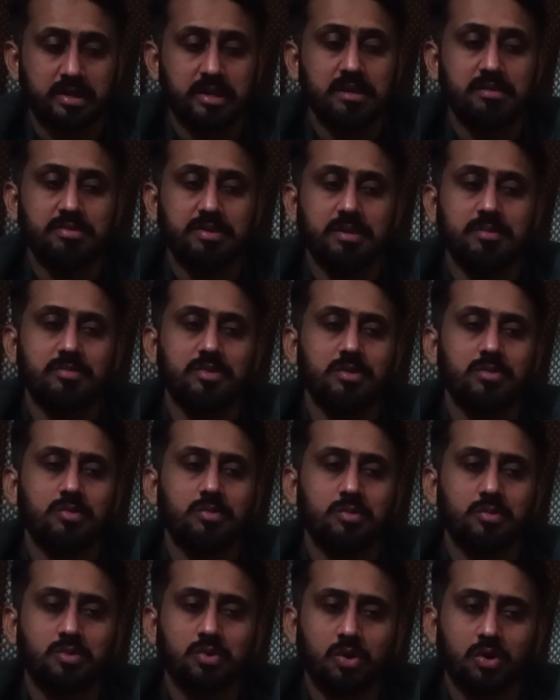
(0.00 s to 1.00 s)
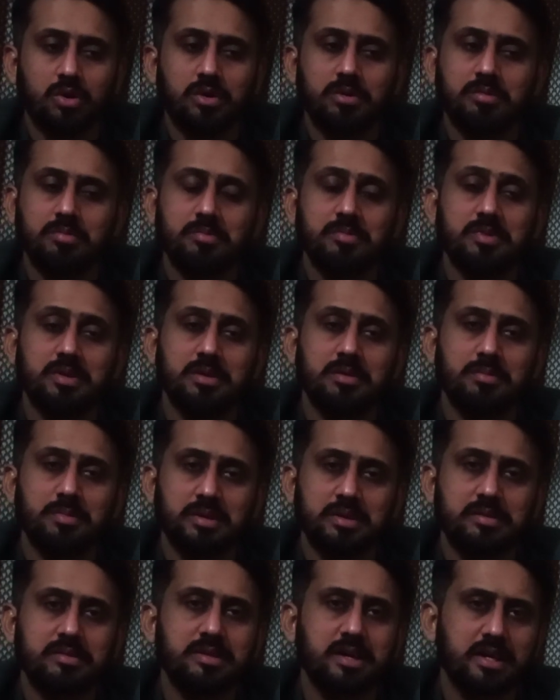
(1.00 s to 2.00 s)
tear film will
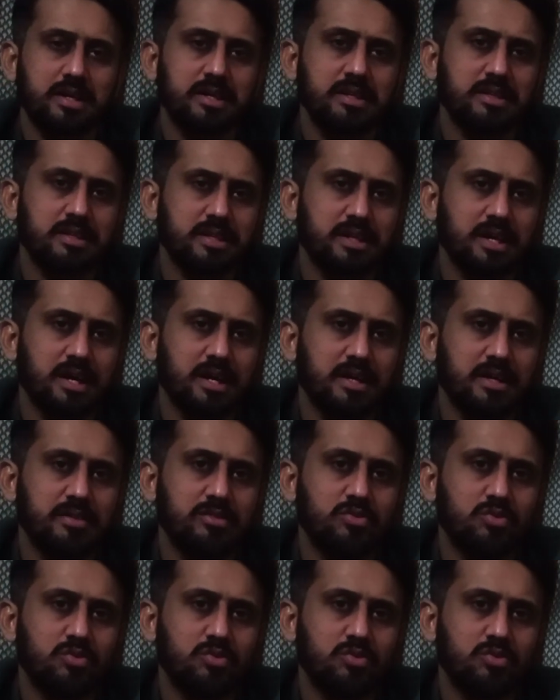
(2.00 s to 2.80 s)
be reside in the eye.